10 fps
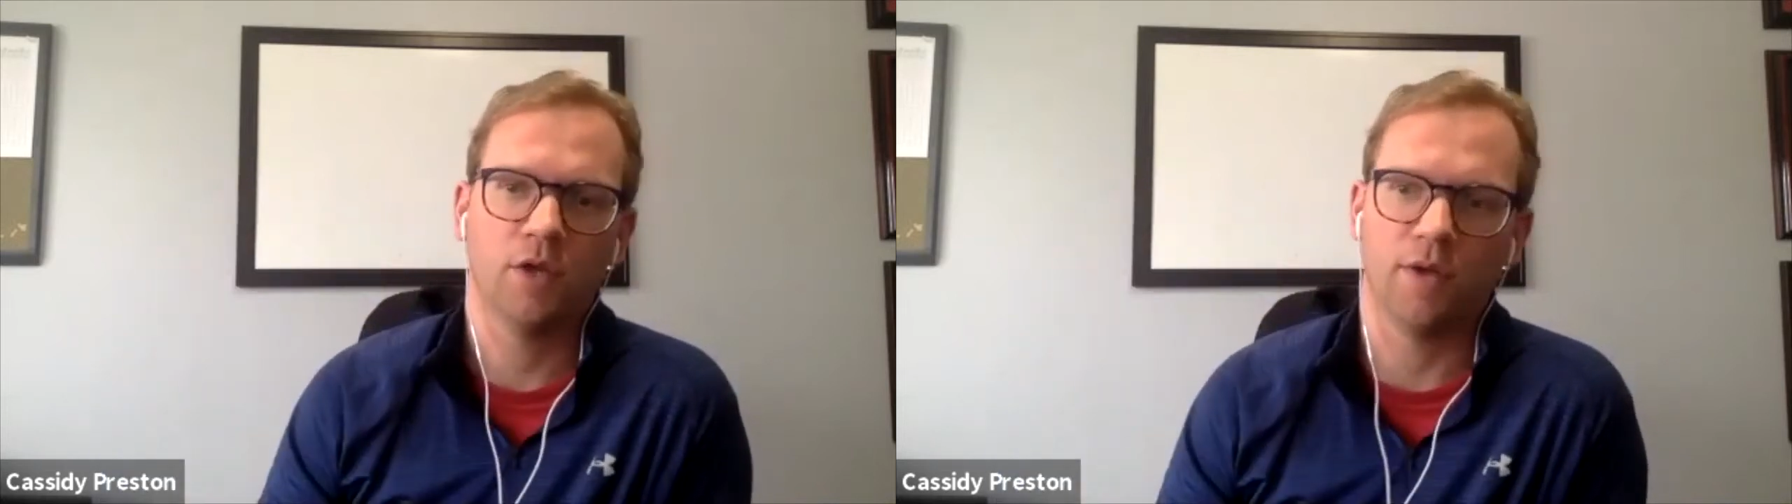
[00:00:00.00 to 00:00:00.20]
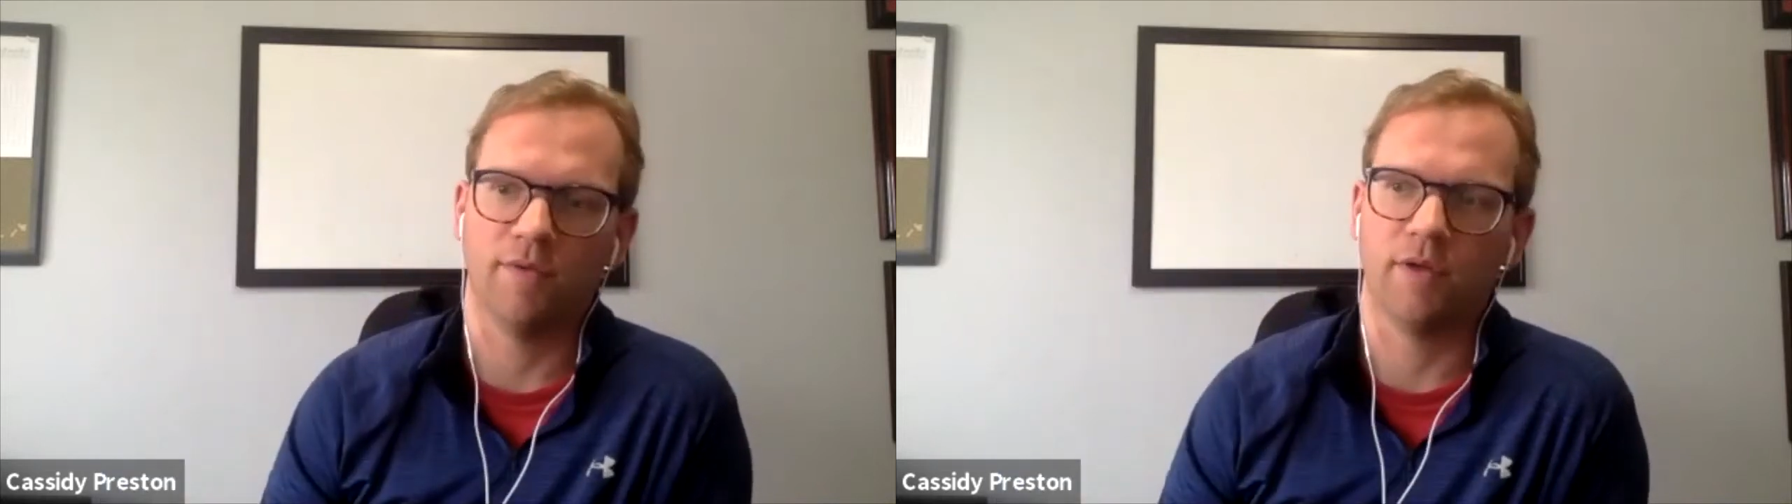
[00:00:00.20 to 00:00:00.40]

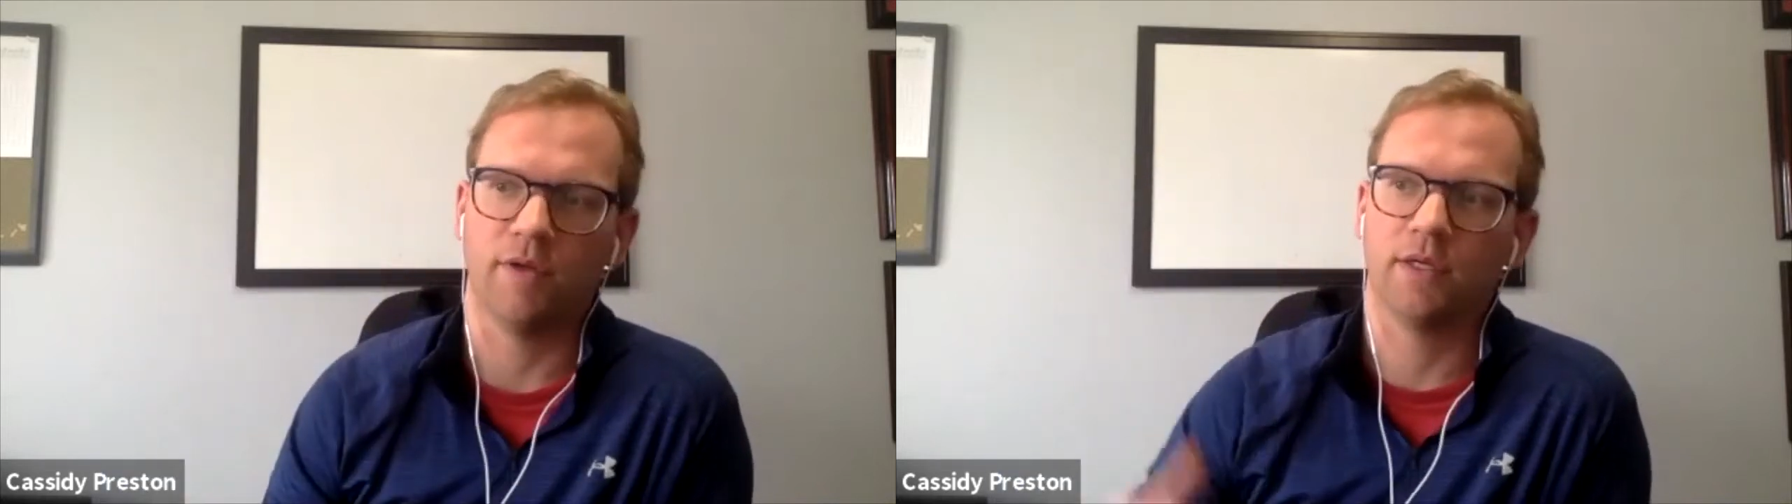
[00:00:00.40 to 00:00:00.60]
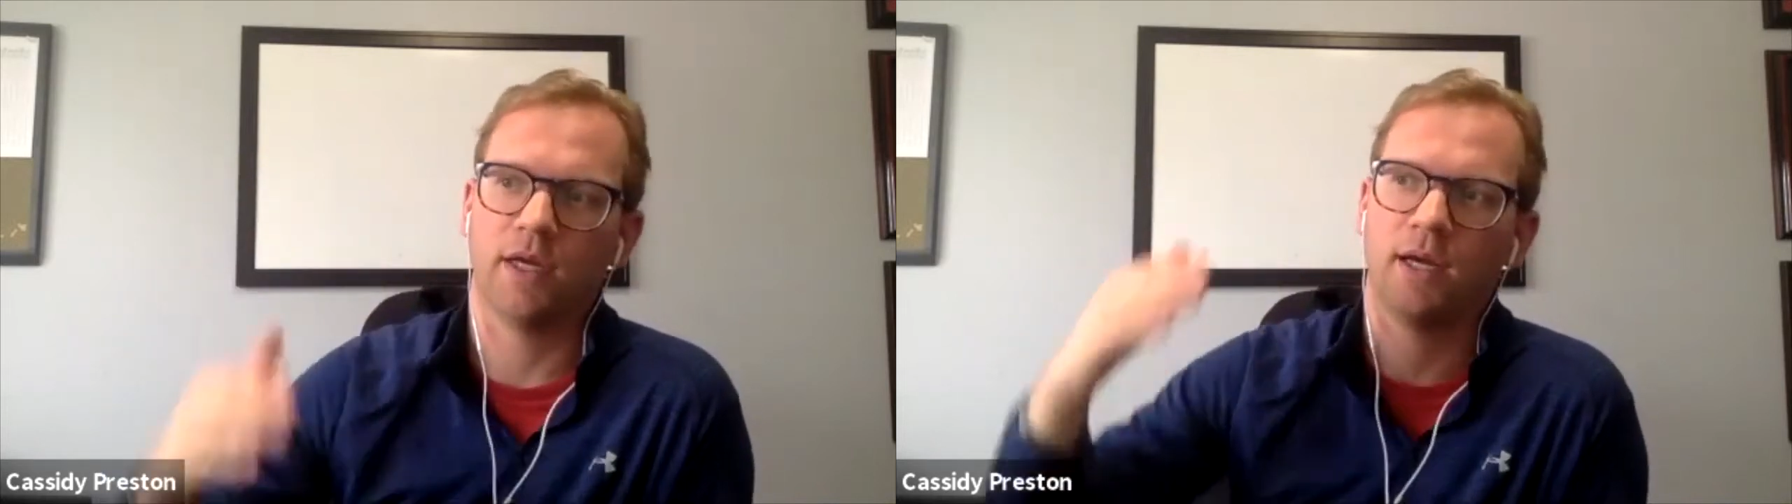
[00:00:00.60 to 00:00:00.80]

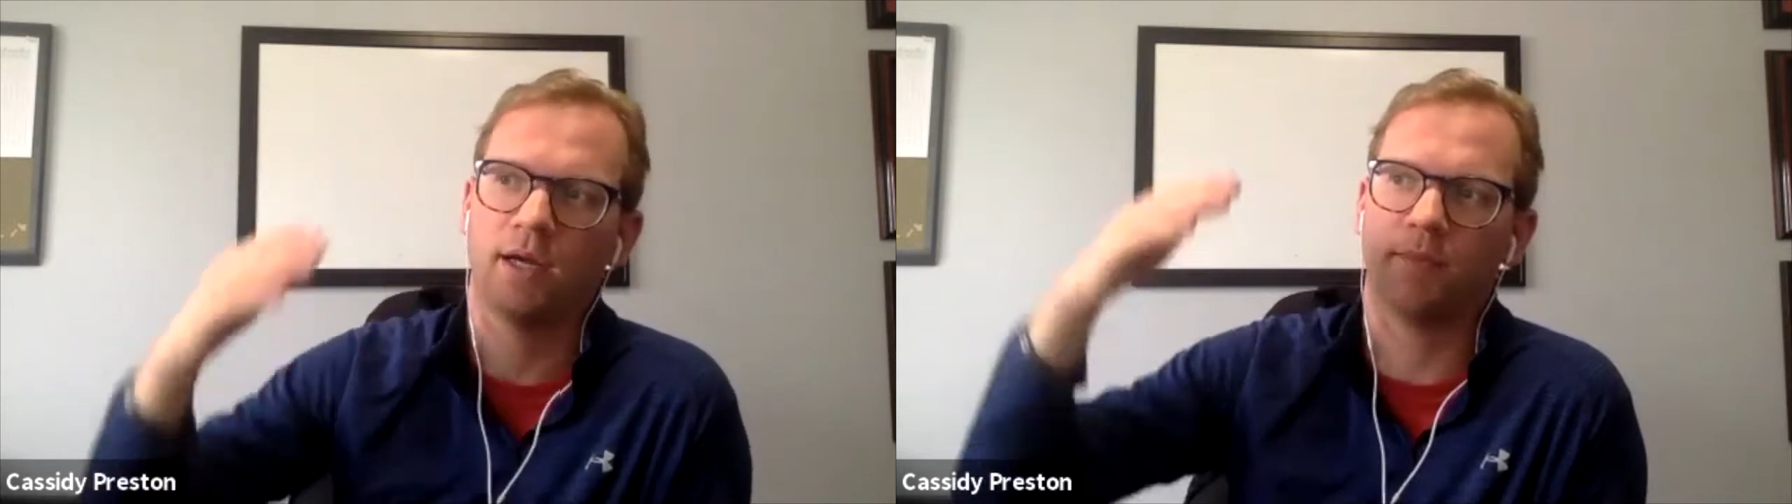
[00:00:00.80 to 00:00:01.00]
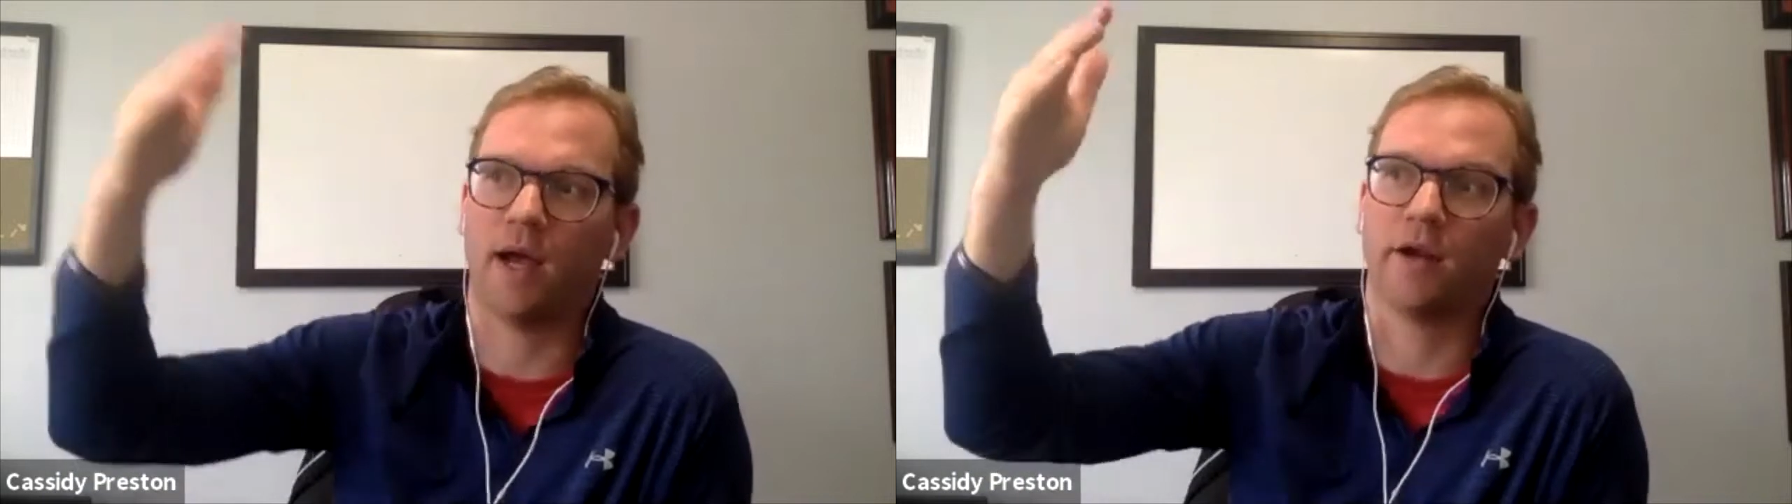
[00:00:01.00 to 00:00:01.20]
even
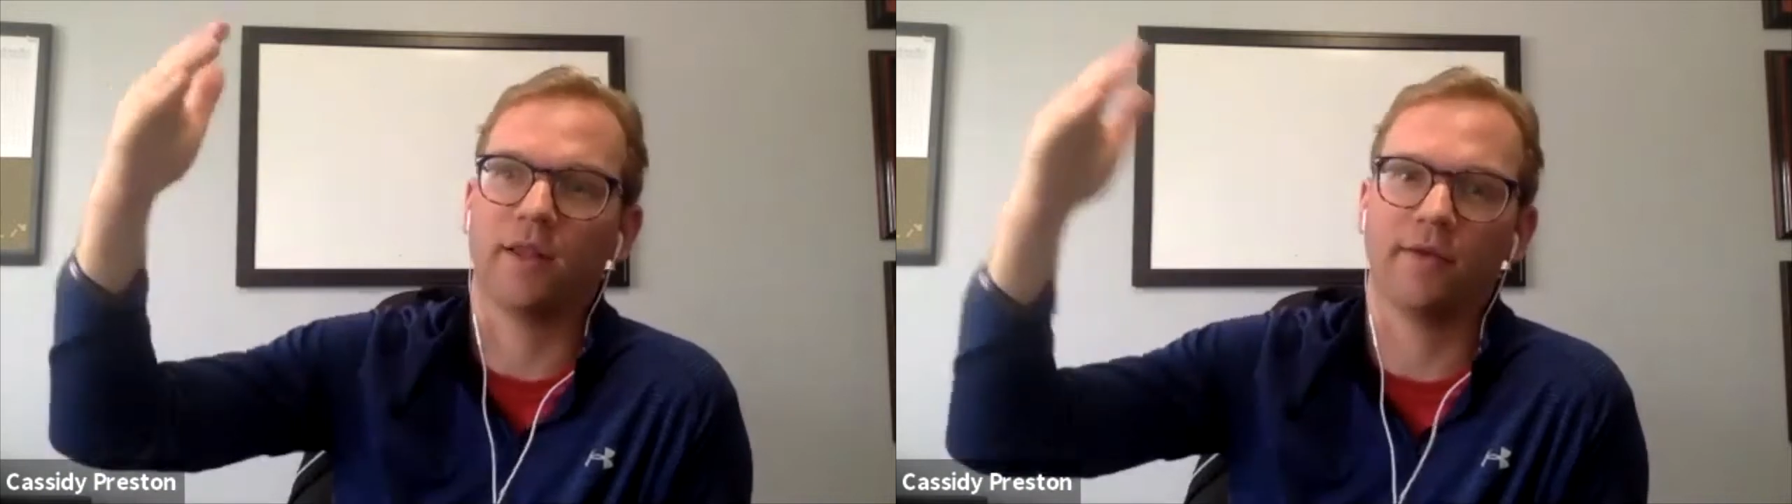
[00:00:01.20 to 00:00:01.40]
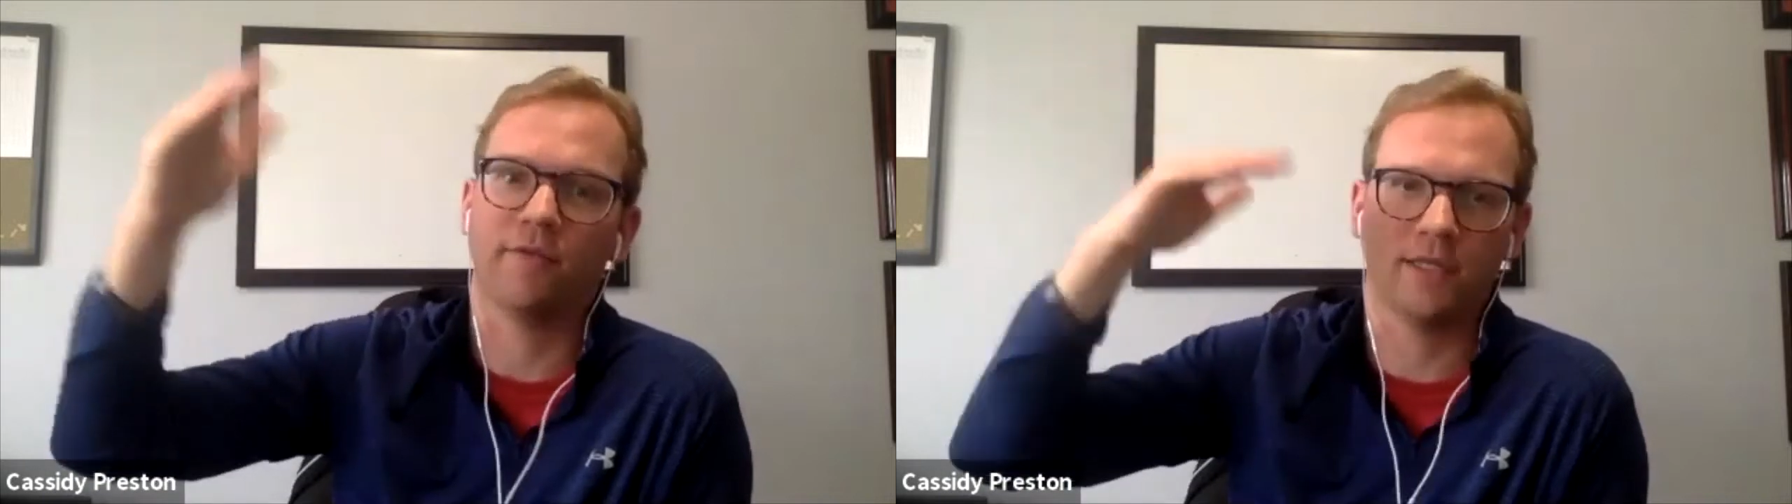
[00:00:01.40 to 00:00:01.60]
higher levels